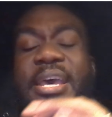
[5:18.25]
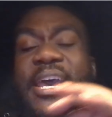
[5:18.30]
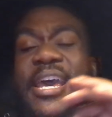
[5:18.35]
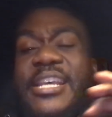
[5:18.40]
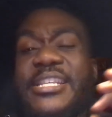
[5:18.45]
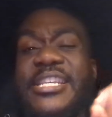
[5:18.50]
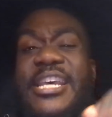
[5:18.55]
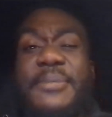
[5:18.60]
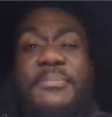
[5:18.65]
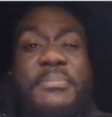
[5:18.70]

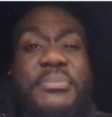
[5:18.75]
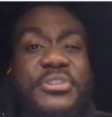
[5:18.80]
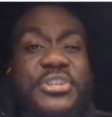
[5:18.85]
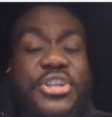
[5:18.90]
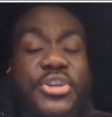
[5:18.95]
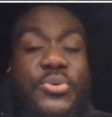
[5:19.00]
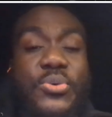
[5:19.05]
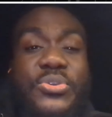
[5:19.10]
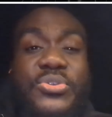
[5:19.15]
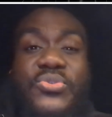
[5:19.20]
Her
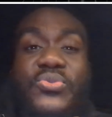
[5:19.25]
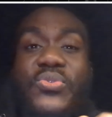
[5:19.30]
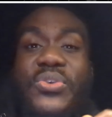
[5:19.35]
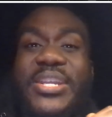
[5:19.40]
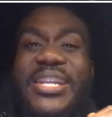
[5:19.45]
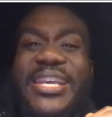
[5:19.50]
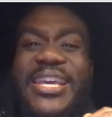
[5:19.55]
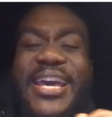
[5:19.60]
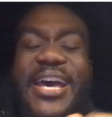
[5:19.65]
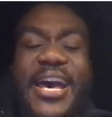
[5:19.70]
temperature was
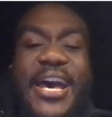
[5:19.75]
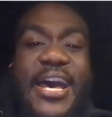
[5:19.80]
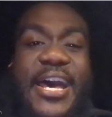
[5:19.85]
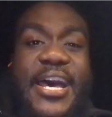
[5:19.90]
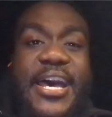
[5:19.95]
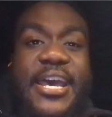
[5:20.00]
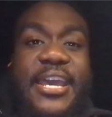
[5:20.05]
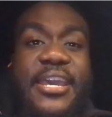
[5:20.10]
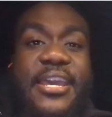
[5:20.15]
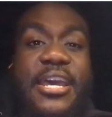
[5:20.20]
really
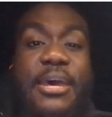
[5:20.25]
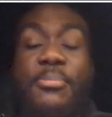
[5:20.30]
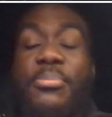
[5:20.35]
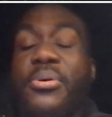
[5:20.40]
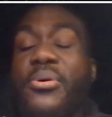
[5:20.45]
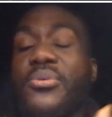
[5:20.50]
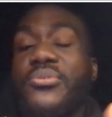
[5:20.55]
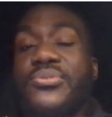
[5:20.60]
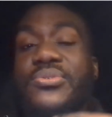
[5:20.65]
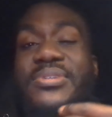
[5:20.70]
high, her
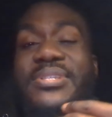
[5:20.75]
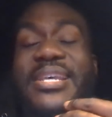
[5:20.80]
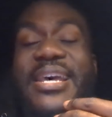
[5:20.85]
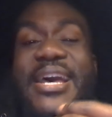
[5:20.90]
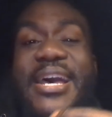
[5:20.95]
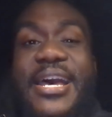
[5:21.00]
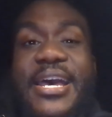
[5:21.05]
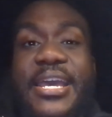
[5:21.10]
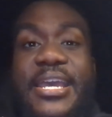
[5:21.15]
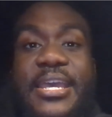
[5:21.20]
pulse was
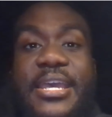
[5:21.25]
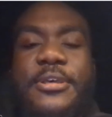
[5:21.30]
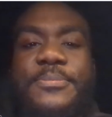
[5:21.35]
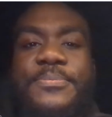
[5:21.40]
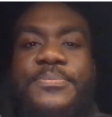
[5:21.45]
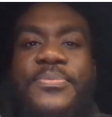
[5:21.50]
high.